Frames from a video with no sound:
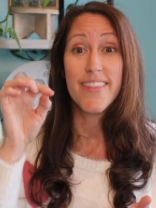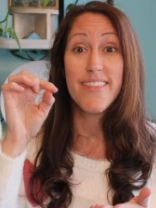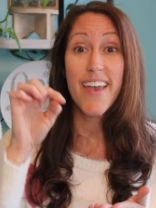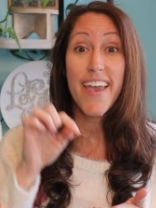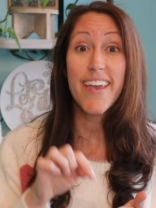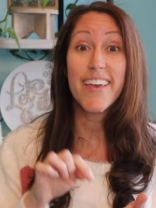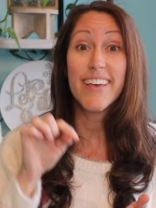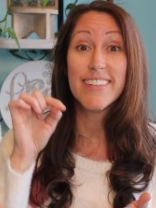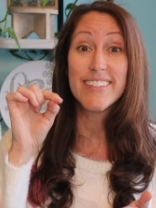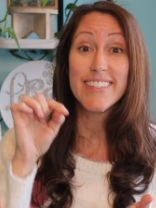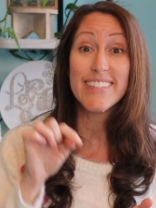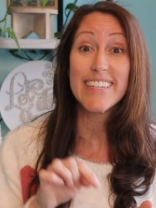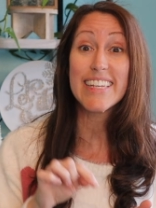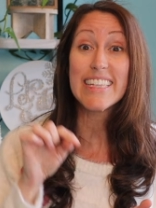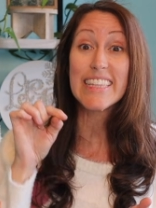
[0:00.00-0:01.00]
they can
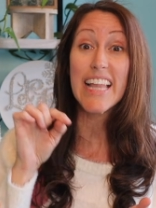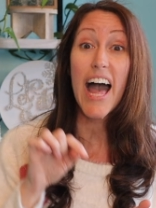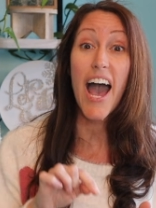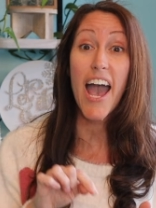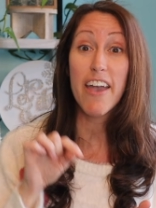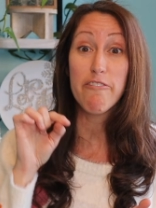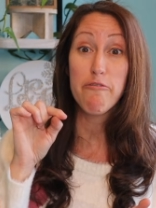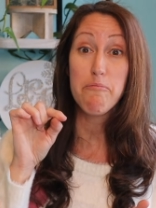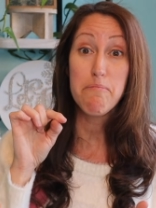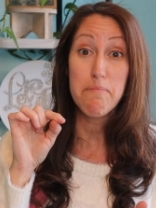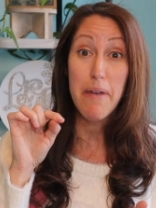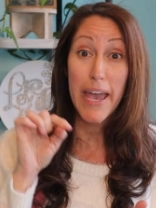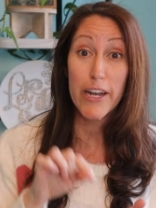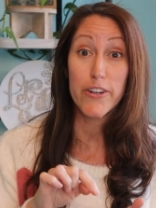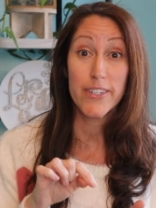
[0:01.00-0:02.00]
see live
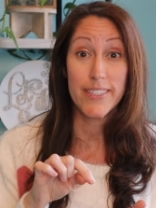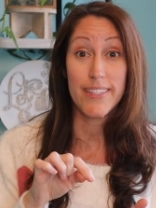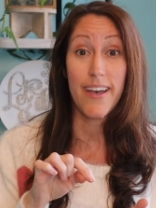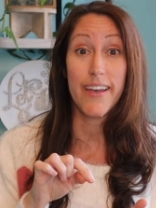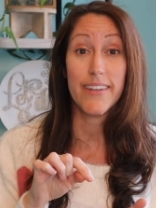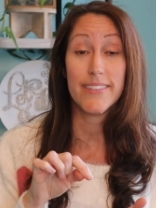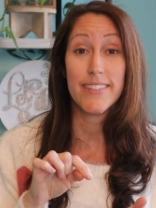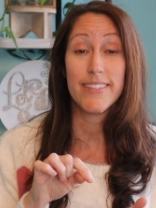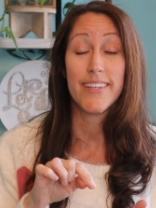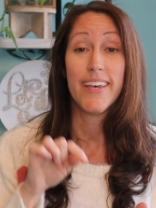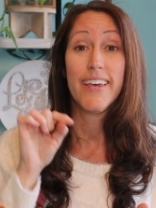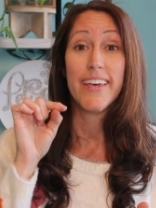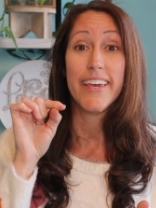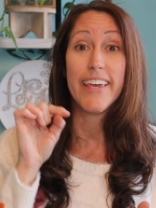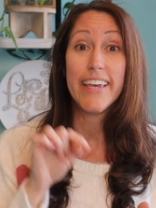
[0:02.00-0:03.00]
parasites
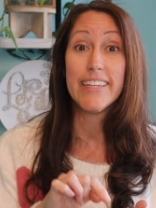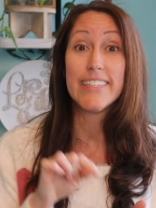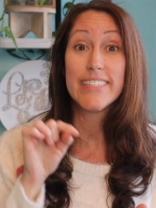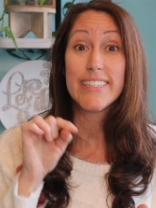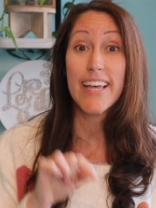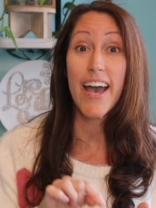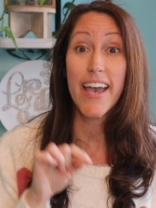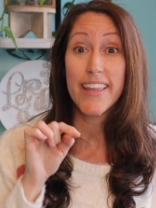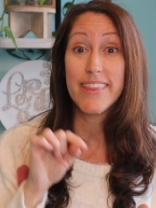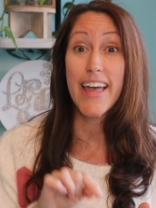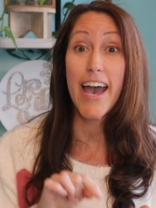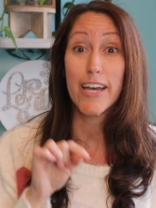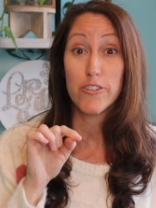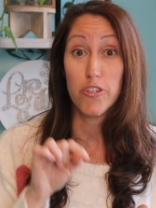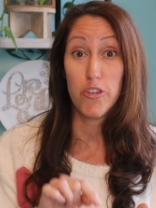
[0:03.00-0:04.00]
inside that